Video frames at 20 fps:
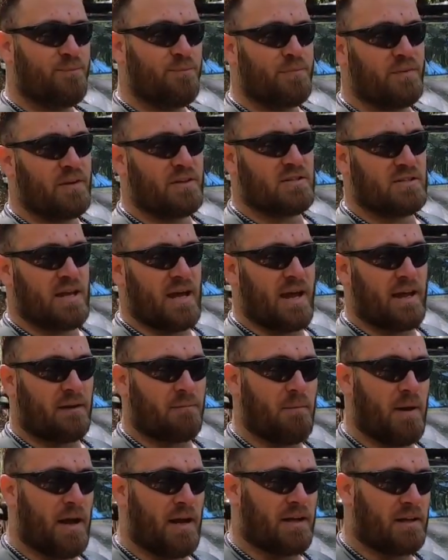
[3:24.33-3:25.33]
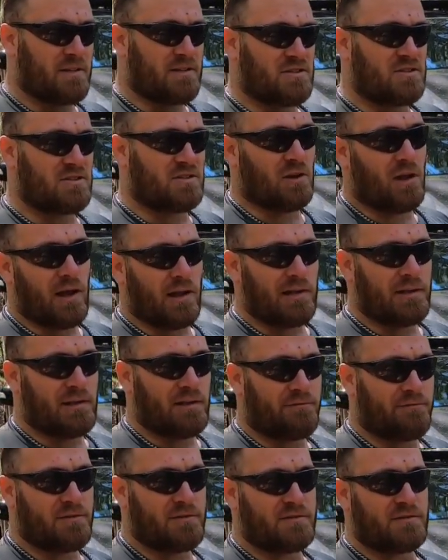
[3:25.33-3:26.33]
The tank mounting is slightly
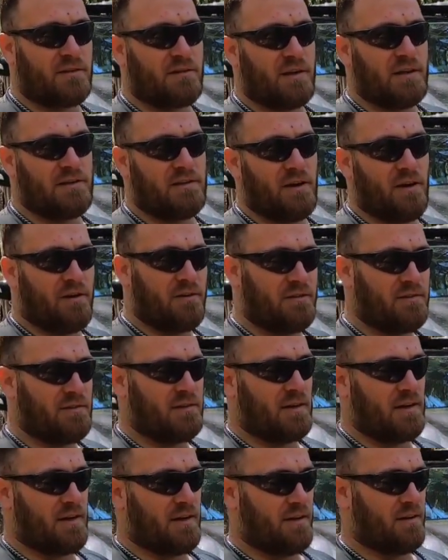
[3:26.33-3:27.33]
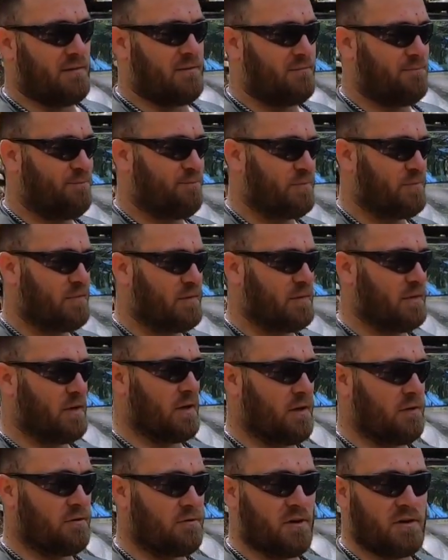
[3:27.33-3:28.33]
different, so they don't you
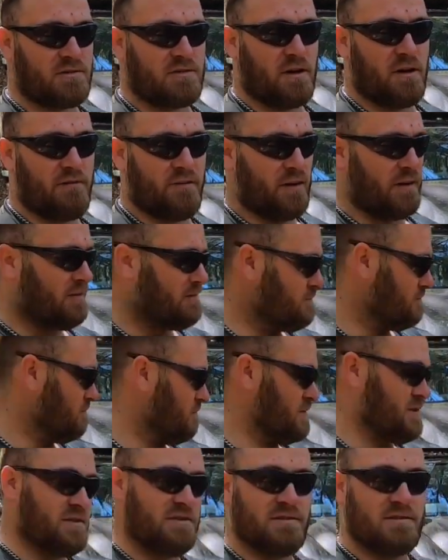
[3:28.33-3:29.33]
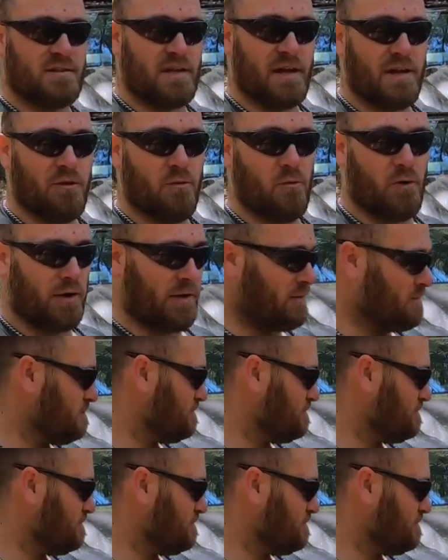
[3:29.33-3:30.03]
know, cross over, which is annoying.